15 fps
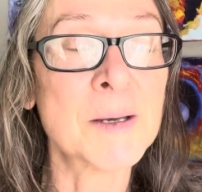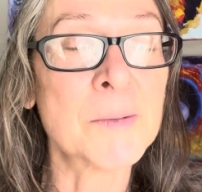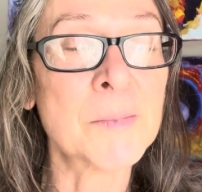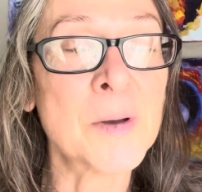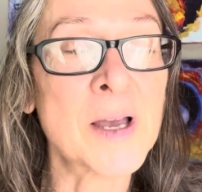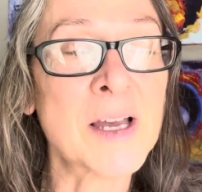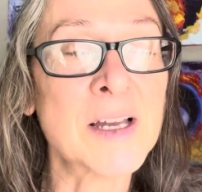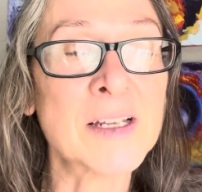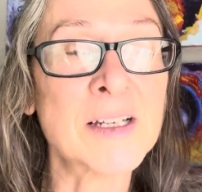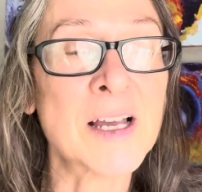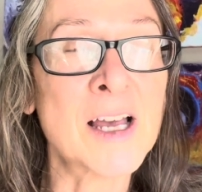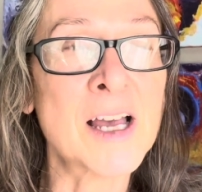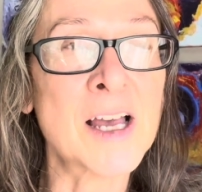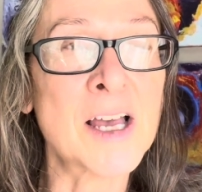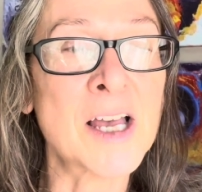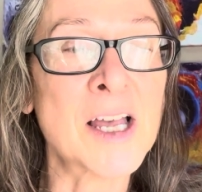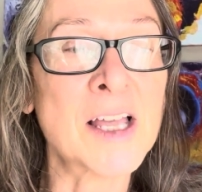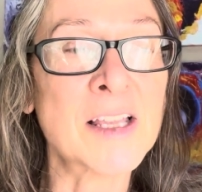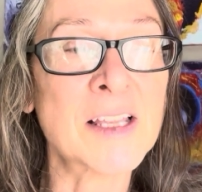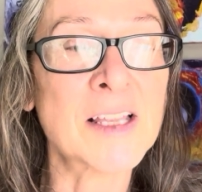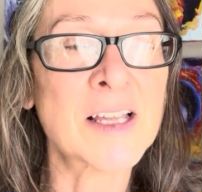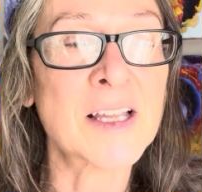But
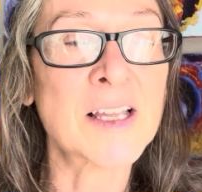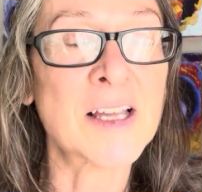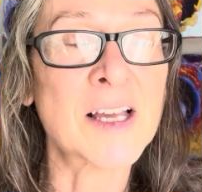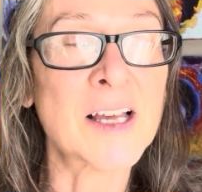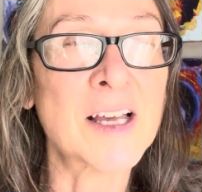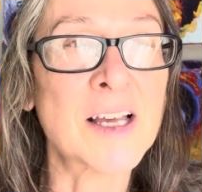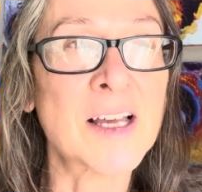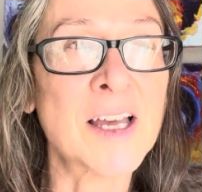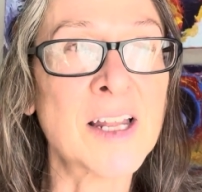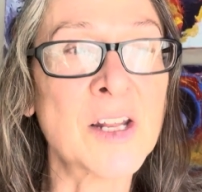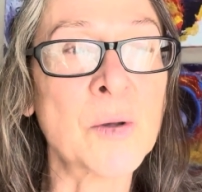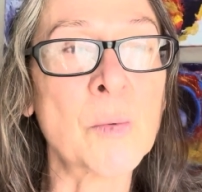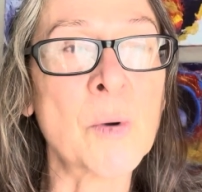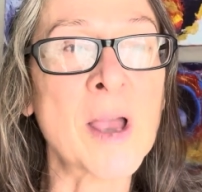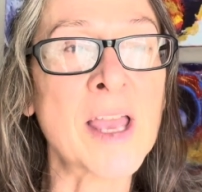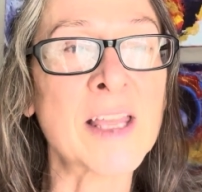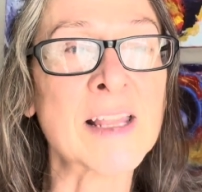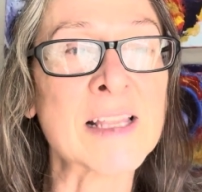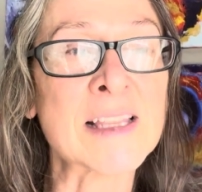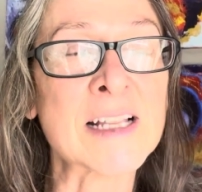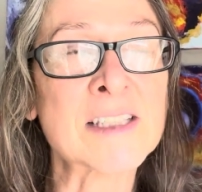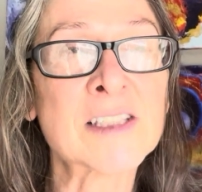anyway,
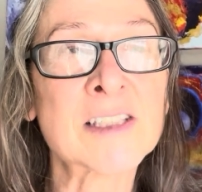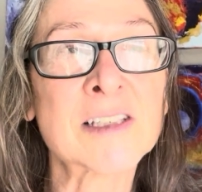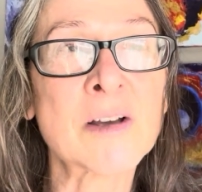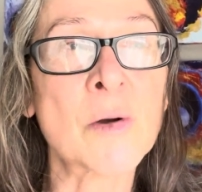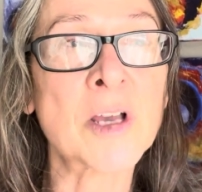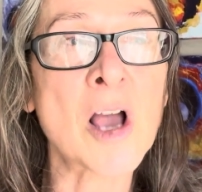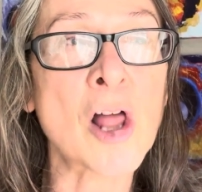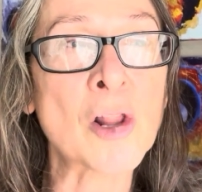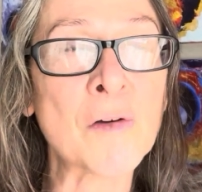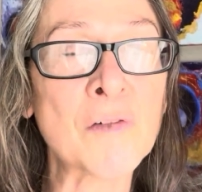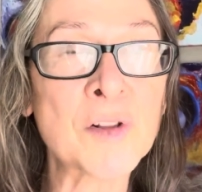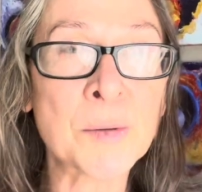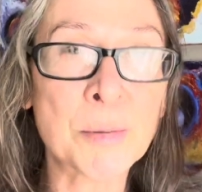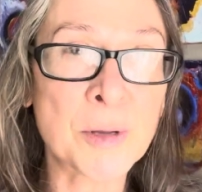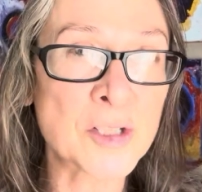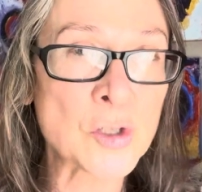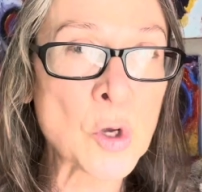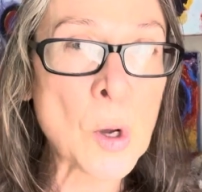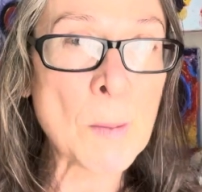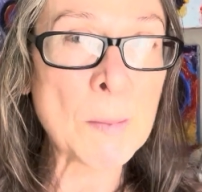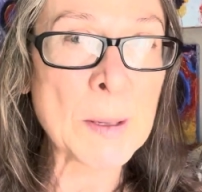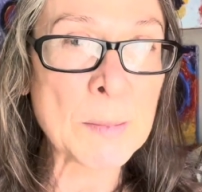that's going all over the place. I
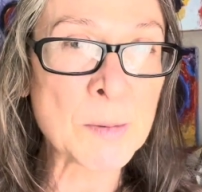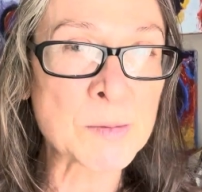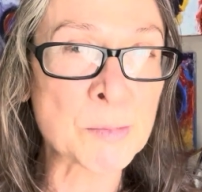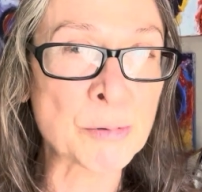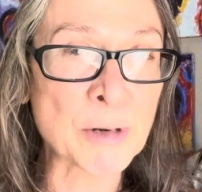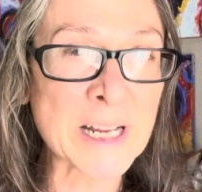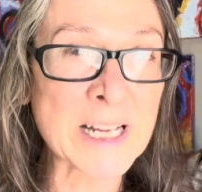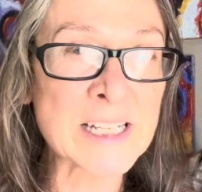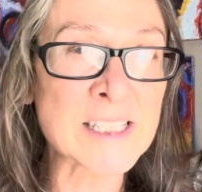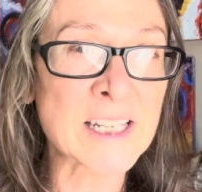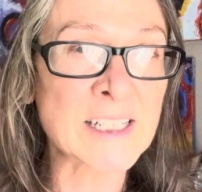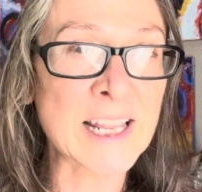hope people's brains can